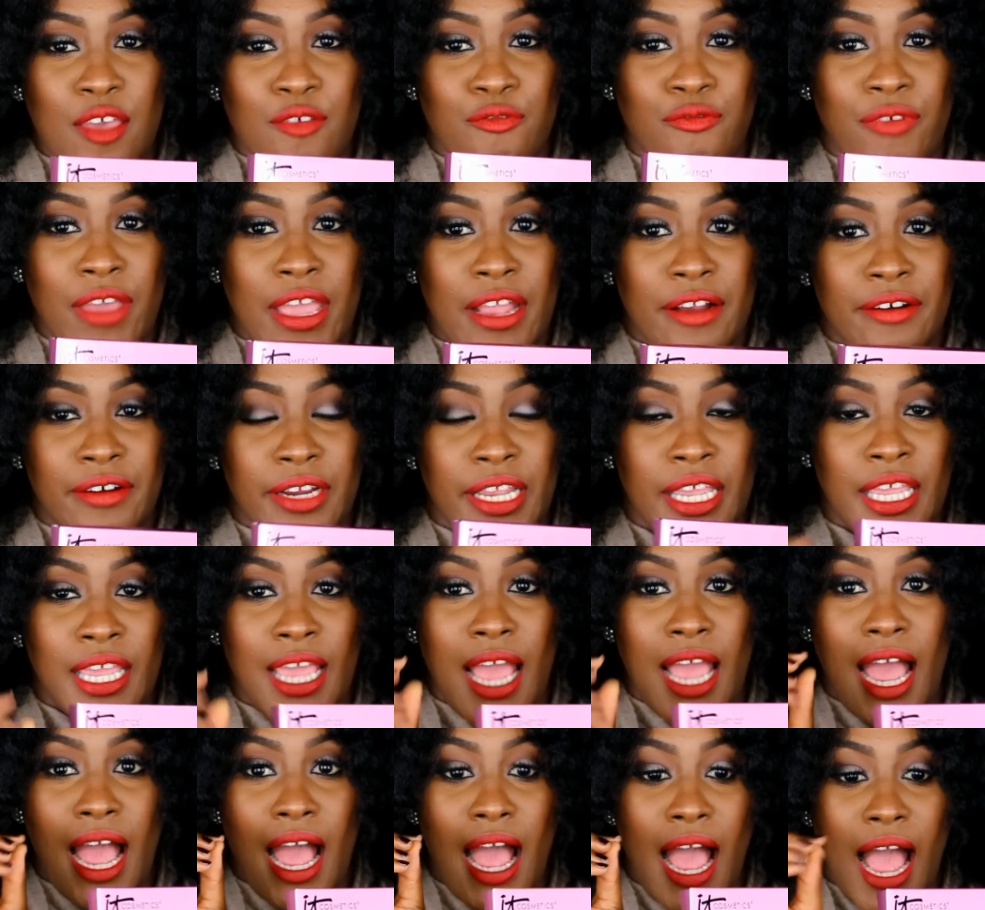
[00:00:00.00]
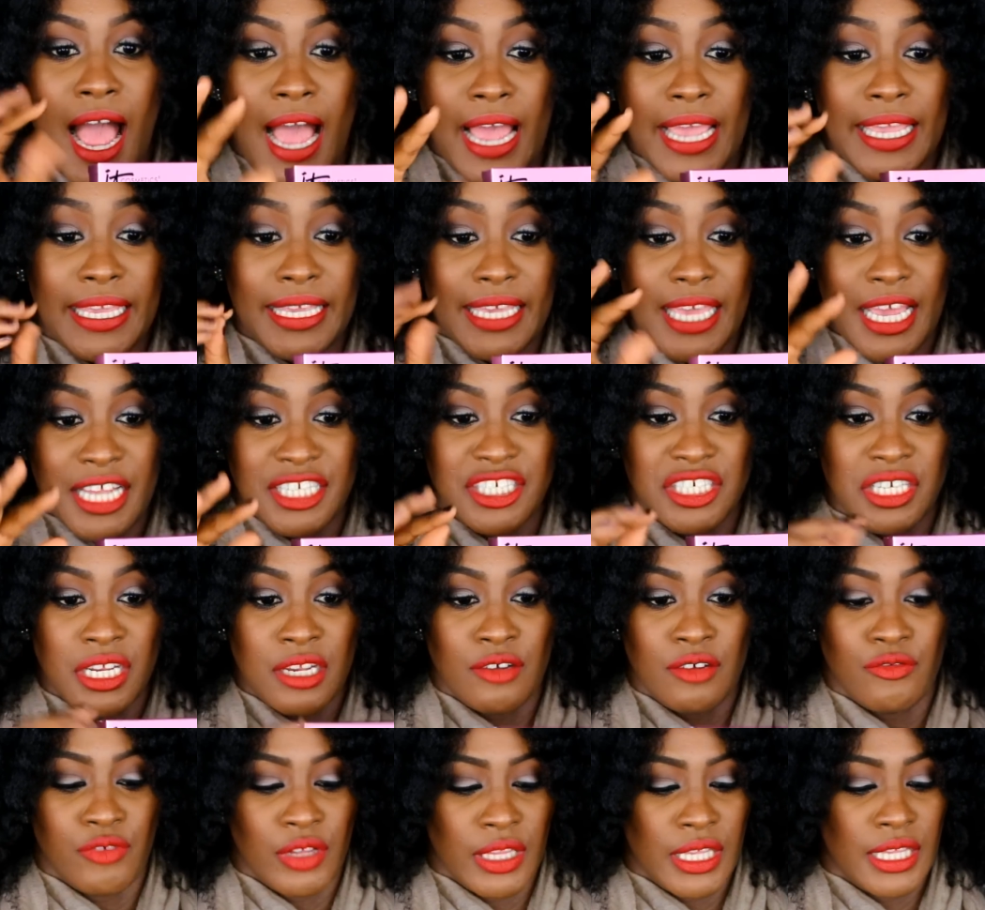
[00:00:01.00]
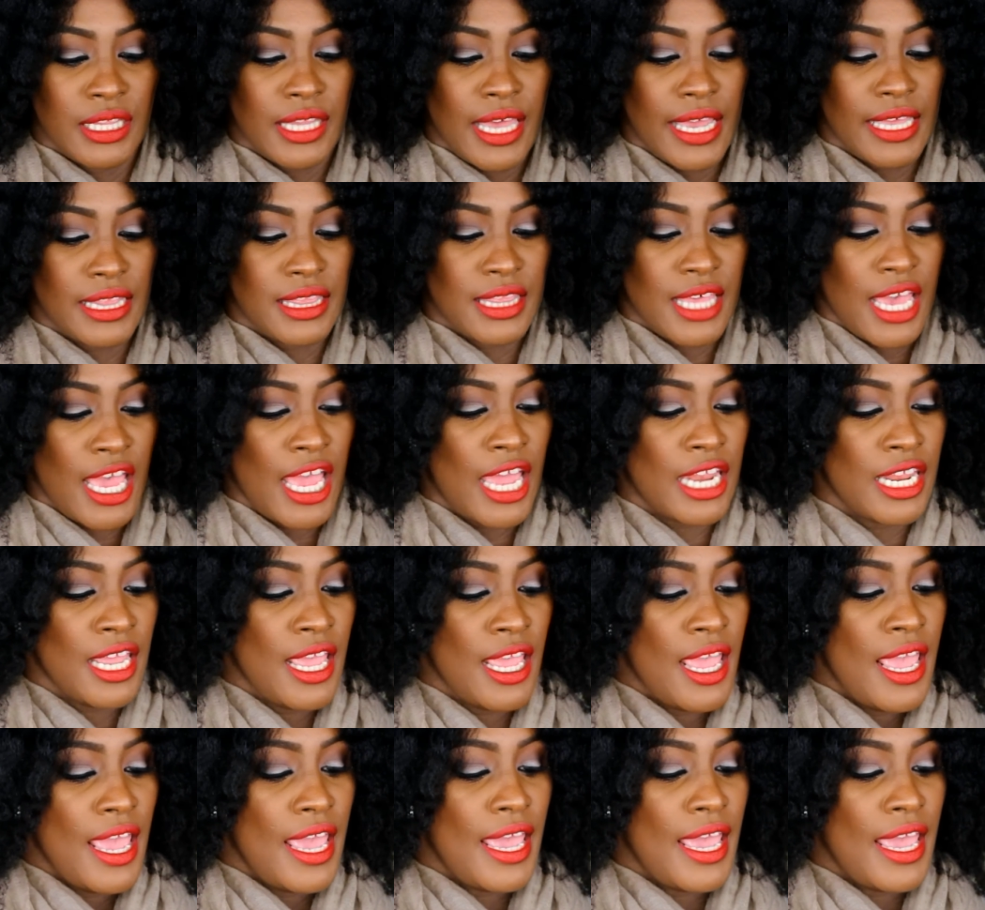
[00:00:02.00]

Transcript: very eye-catching, really like that.